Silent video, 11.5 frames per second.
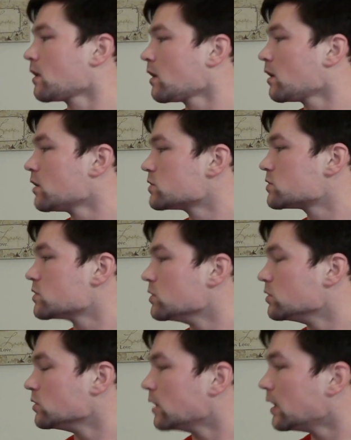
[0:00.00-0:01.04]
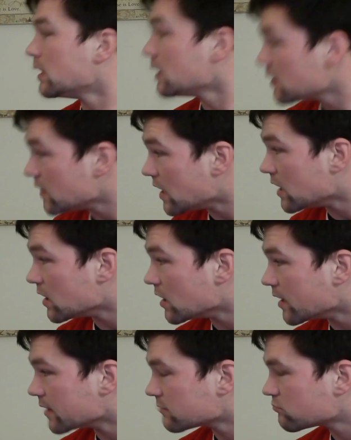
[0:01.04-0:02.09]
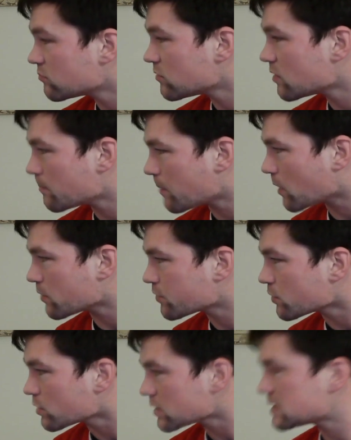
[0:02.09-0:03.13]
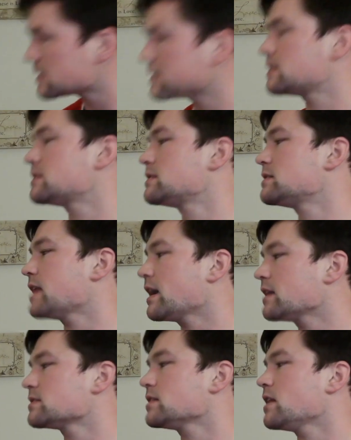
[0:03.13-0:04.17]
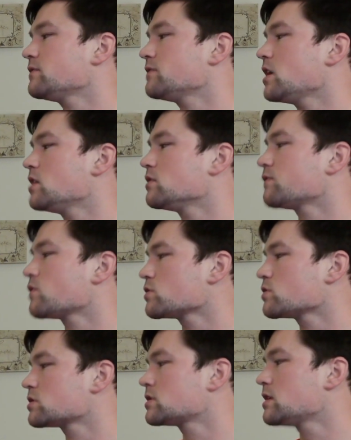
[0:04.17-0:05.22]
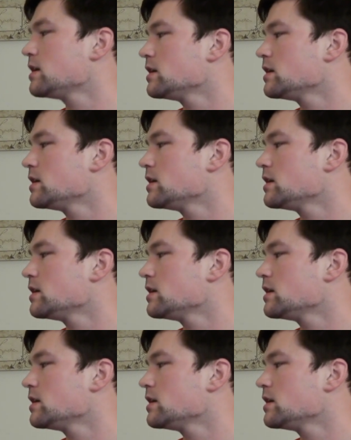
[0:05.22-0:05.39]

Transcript: So then about 30 seconds left in the first.